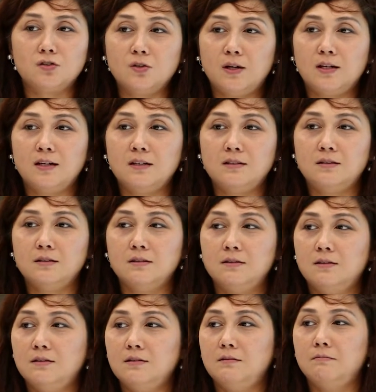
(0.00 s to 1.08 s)
so I get to
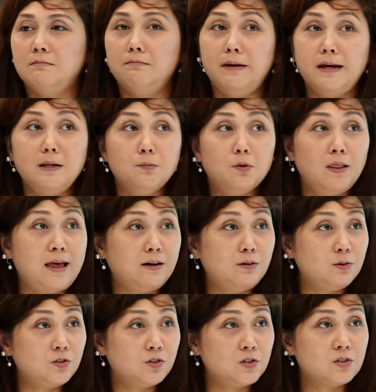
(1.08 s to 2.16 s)
learn many more
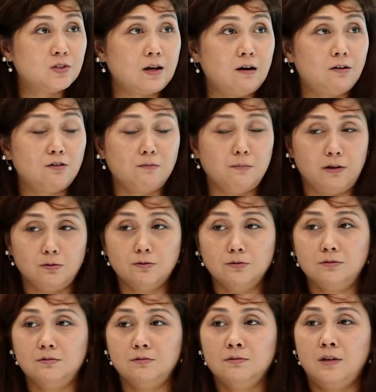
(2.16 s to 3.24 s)
languages out of my
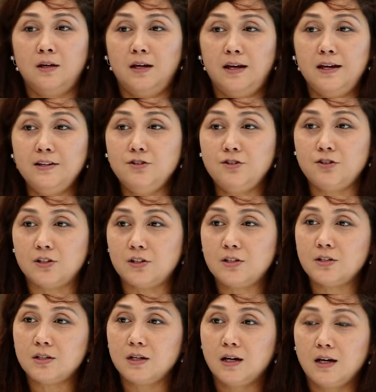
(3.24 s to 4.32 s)
own
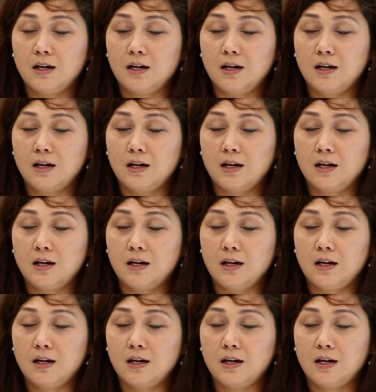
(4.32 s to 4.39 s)
interest.